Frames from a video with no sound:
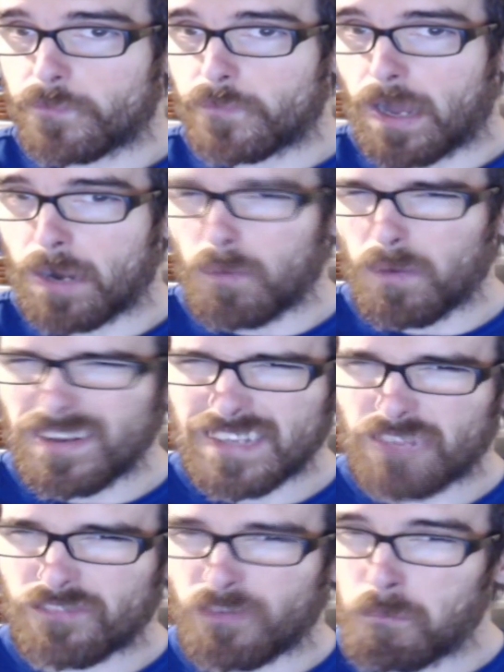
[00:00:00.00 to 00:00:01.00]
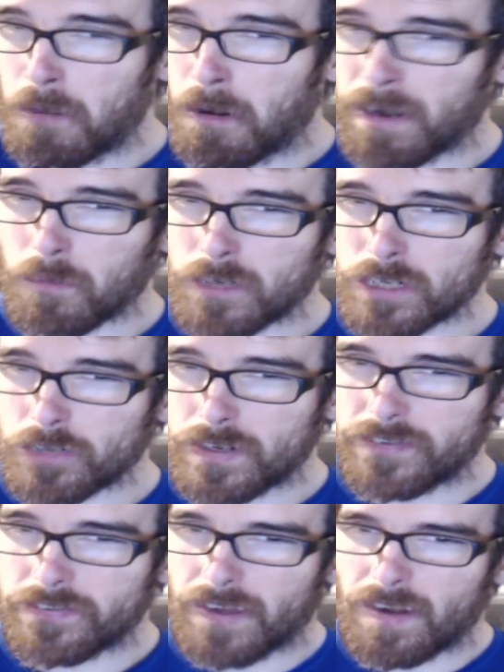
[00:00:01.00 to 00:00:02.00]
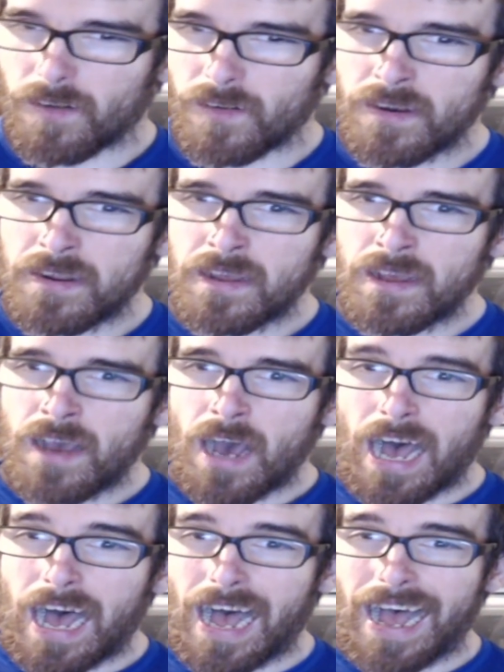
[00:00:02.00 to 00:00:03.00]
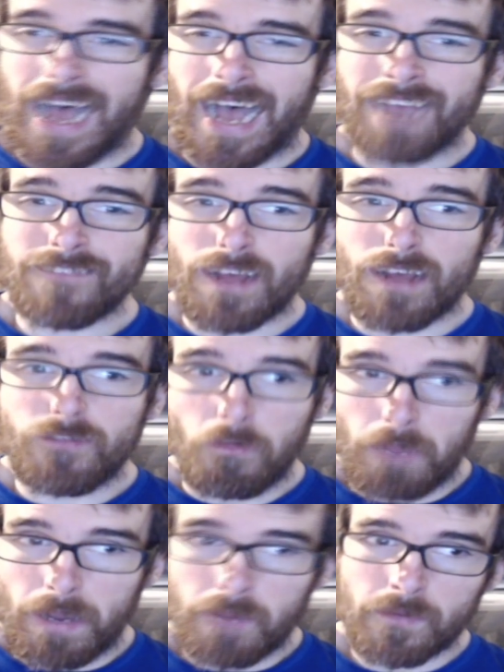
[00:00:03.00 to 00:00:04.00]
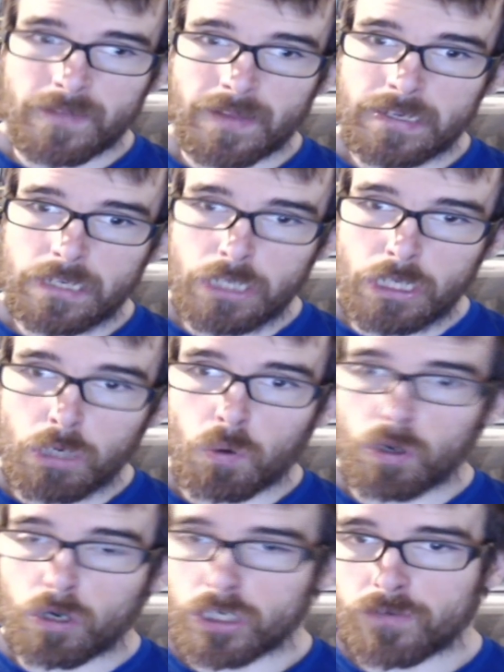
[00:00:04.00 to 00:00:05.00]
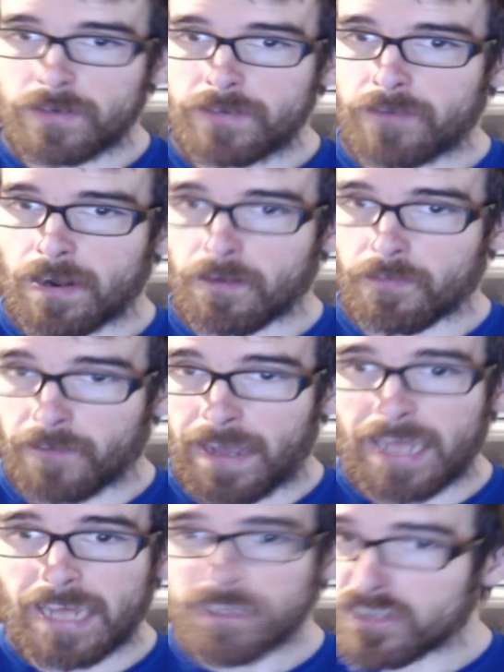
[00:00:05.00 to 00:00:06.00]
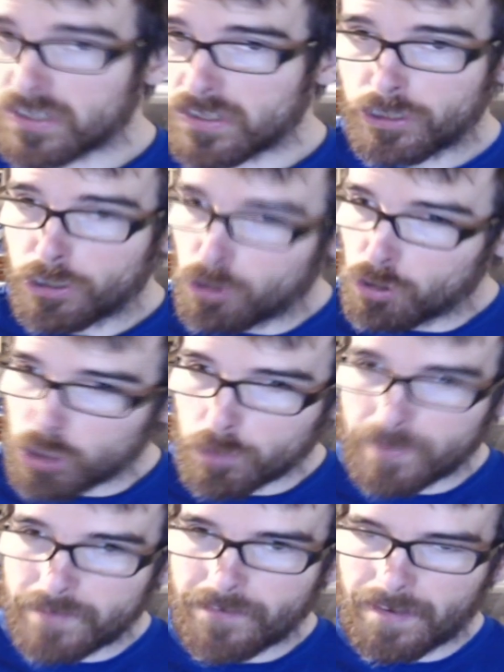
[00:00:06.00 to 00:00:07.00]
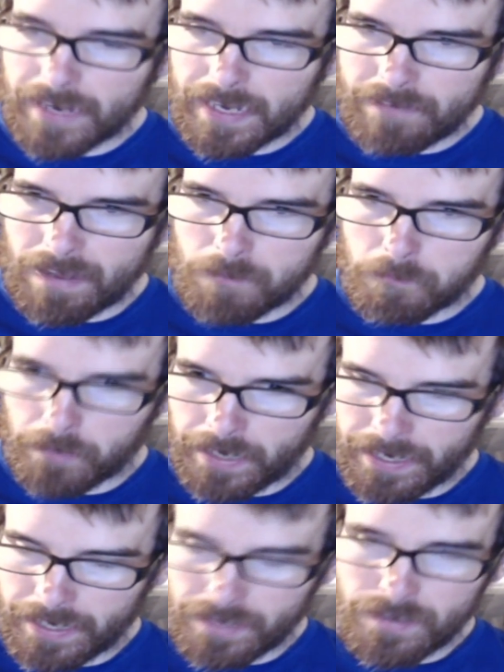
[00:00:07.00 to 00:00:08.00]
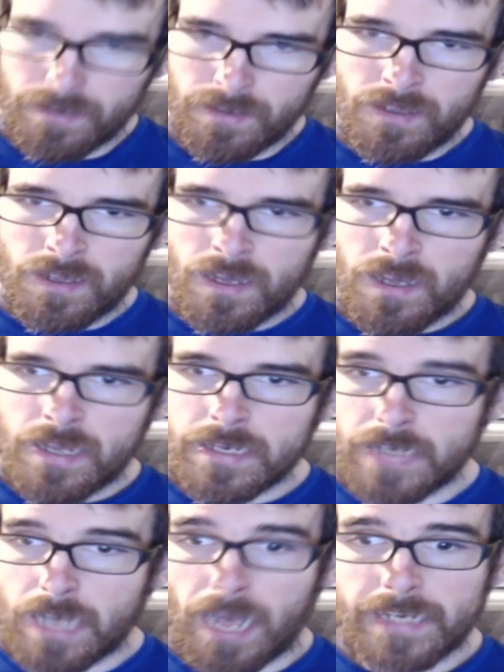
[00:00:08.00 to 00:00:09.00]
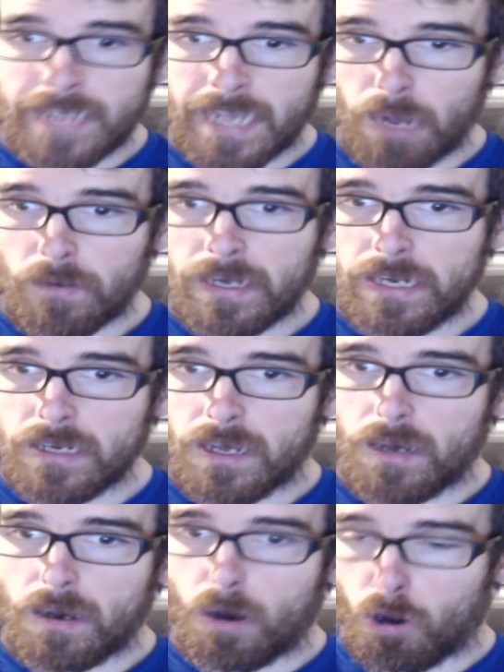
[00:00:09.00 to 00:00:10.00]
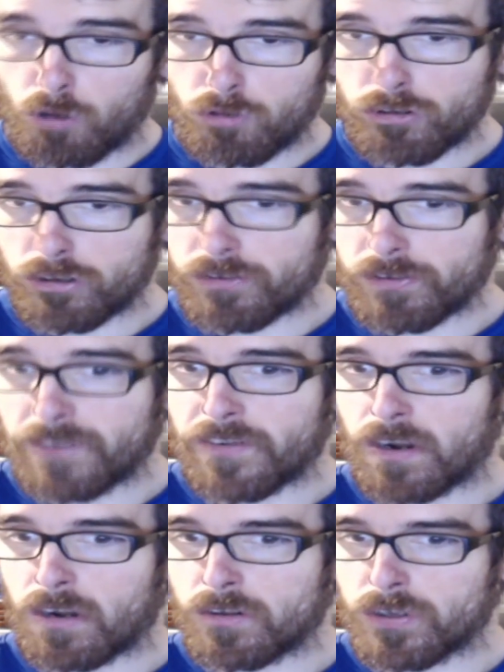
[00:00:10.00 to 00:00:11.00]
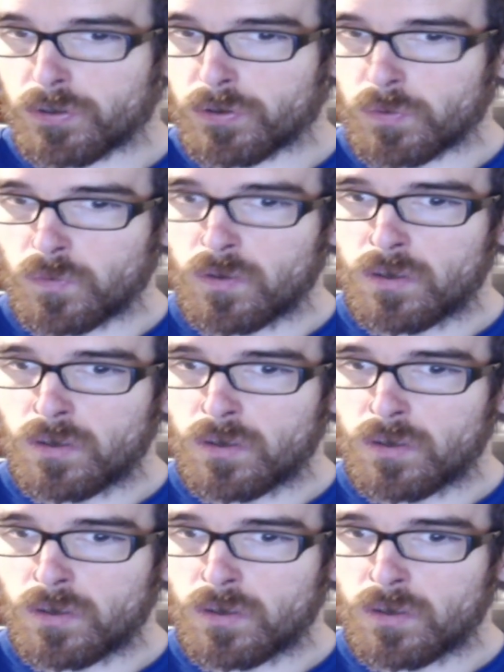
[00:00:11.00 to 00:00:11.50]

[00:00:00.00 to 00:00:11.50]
I don't want to say familiar with Street Fighter. I'm not familiar with like newer Street Fighter. The last new Street Fighter game I played, not counting Ultra Street Fighter 2,